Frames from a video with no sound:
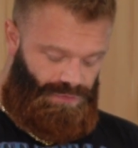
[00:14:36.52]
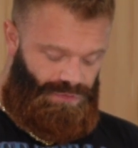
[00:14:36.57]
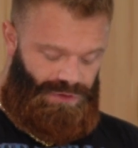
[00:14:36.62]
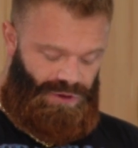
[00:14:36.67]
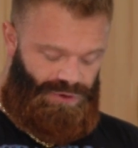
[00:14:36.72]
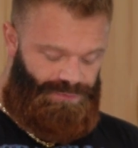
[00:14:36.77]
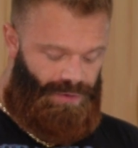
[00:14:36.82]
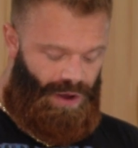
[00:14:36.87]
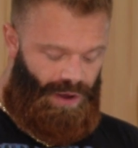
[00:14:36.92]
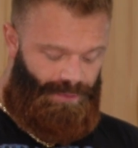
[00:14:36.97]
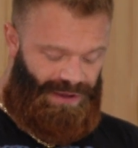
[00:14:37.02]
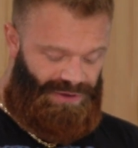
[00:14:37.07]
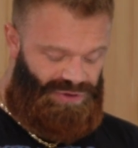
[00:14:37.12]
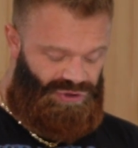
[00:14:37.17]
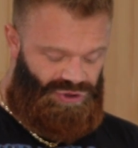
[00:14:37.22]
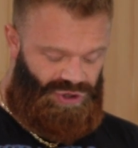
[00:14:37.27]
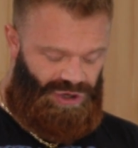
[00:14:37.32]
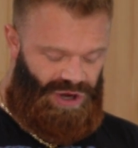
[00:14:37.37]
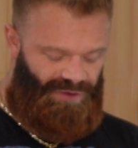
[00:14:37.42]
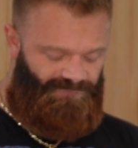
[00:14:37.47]
This might be
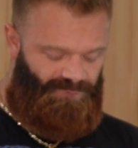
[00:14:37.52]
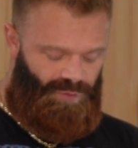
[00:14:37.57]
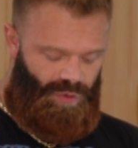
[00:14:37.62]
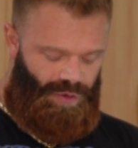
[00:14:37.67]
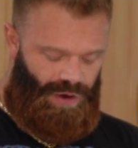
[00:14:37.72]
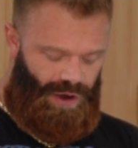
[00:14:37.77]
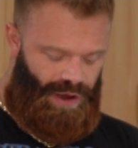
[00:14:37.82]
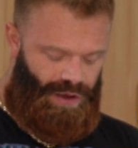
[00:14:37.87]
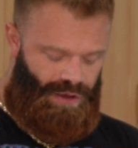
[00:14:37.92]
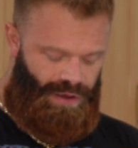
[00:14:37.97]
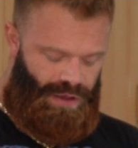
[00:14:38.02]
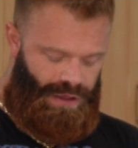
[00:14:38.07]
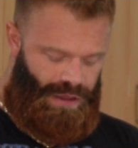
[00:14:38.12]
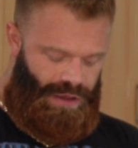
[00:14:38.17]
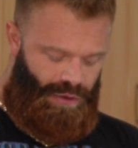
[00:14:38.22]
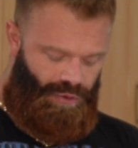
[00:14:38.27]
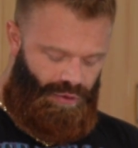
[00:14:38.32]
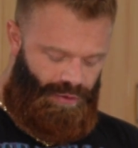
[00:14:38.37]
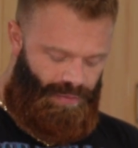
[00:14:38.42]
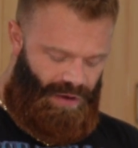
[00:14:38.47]
just enough water,
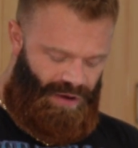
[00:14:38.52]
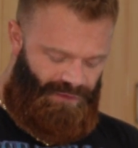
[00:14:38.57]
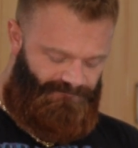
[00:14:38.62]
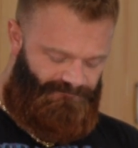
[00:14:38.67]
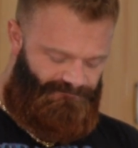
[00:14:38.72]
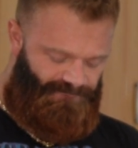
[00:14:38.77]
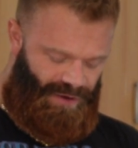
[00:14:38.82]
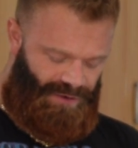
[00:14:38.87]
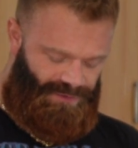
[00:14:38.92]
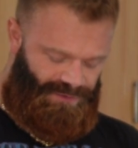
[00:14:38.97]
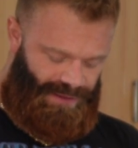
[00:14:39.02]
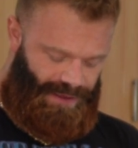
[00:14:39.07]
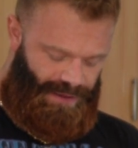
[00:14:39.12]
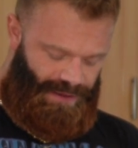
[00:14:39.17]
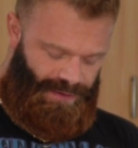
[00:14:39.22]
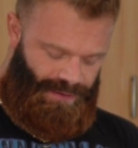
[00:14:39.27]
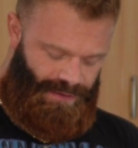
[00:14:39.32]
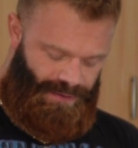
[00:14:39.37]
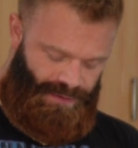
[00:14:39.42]
or I might have fucked it.